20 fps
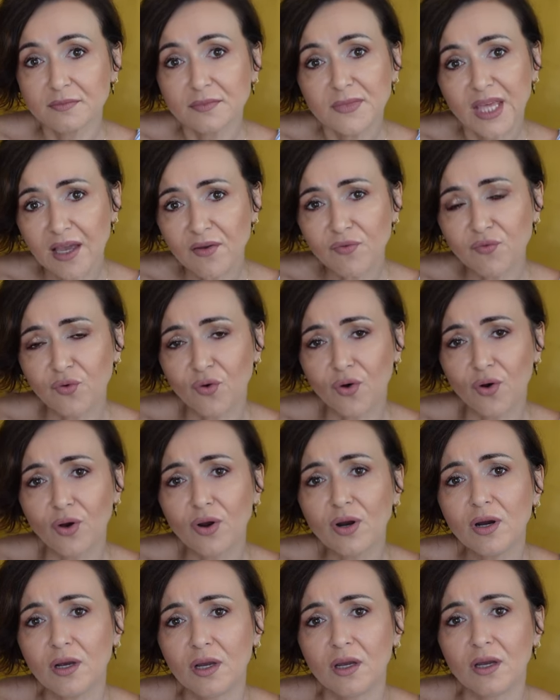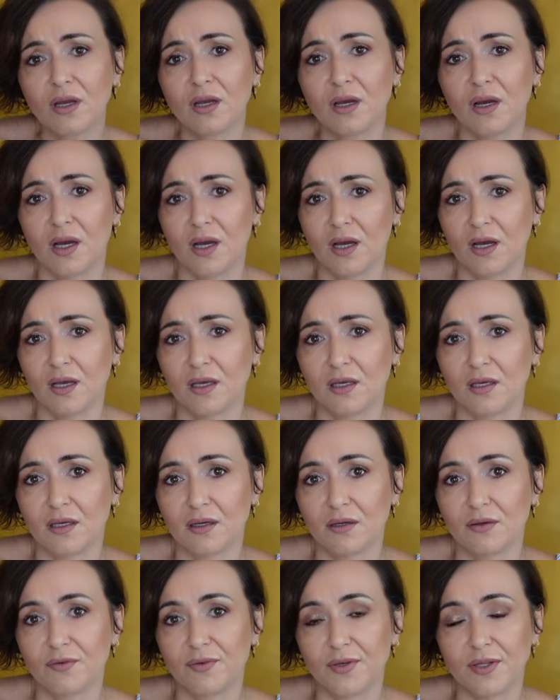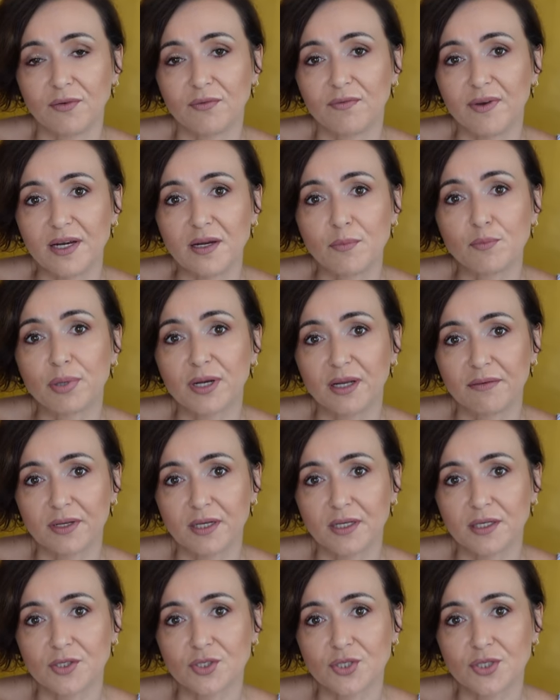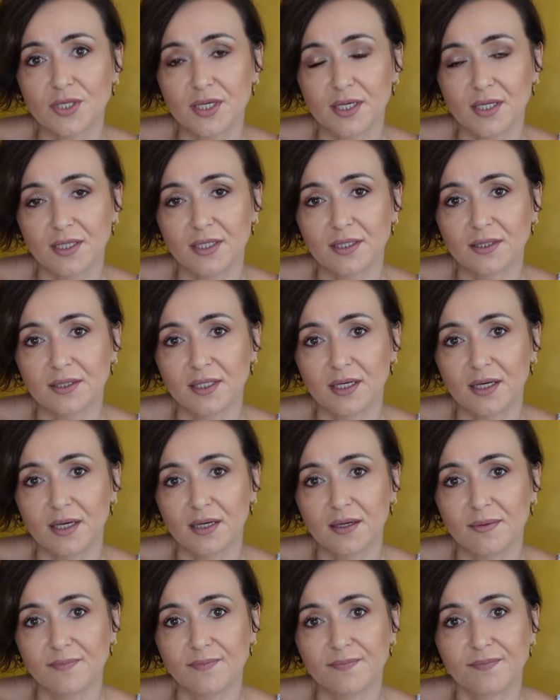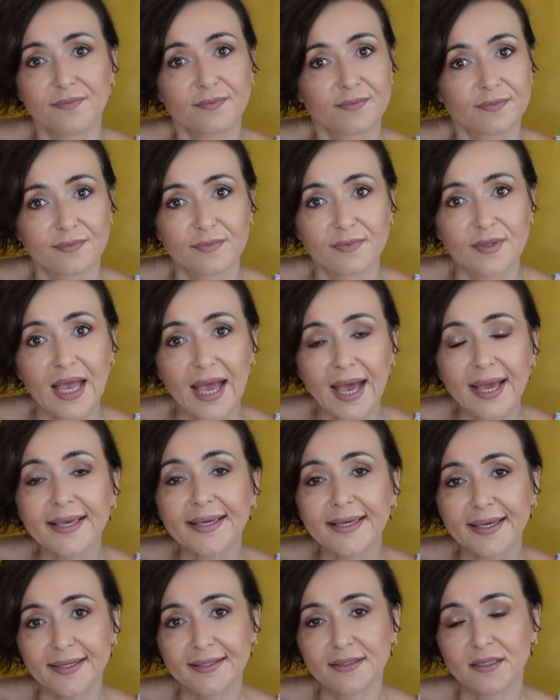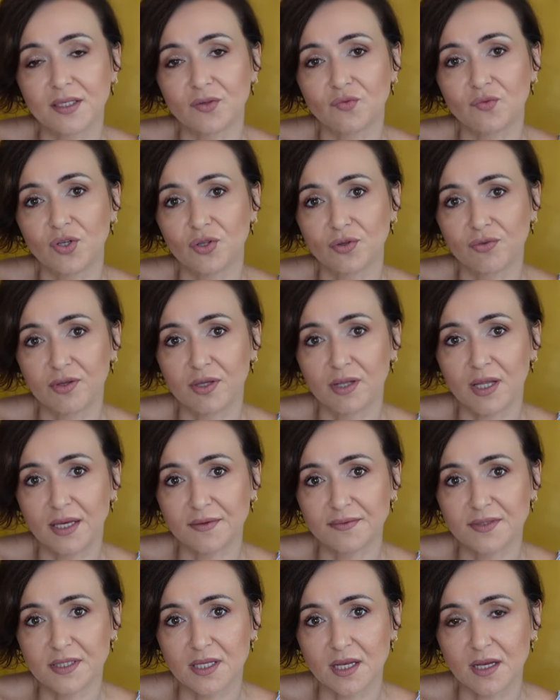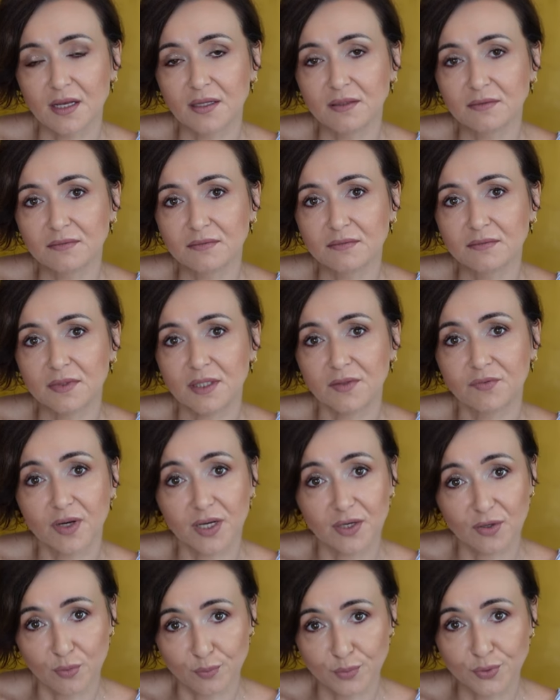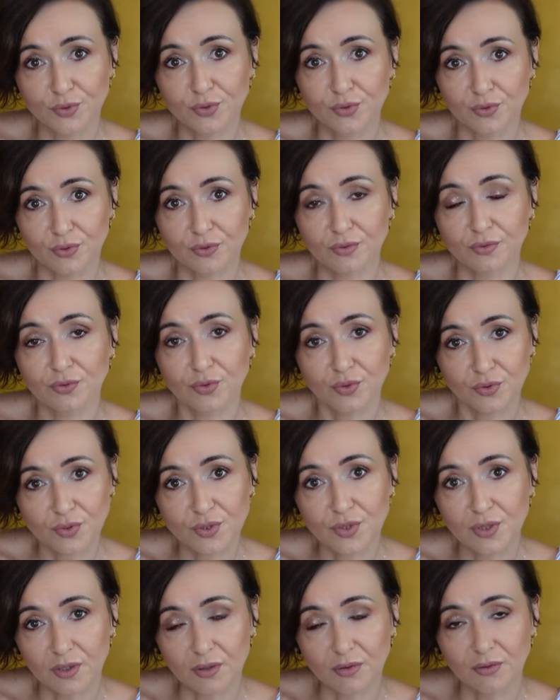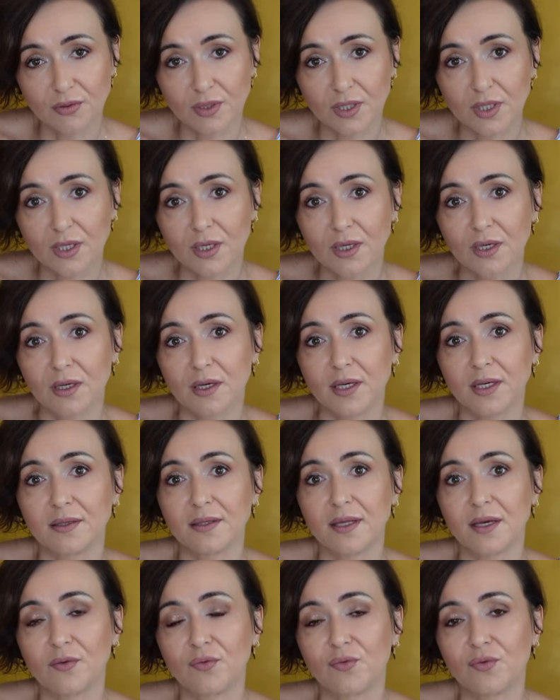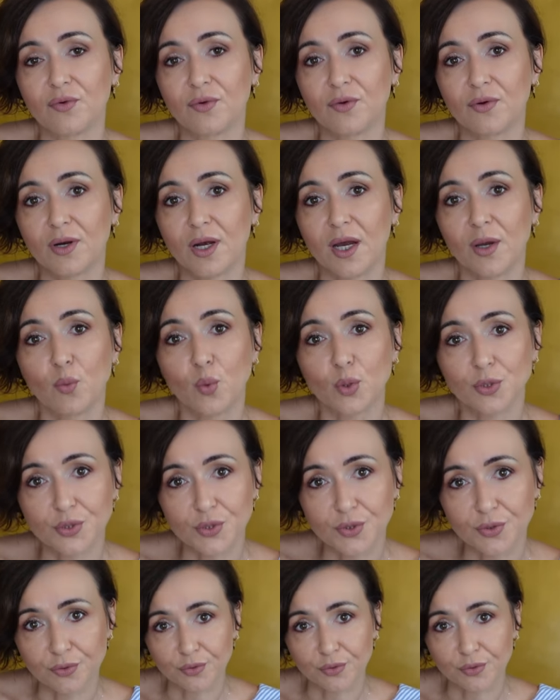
therefore, I feel very privileged that um, I can live healthy lifestyle if I opt to do so and therefore I want to.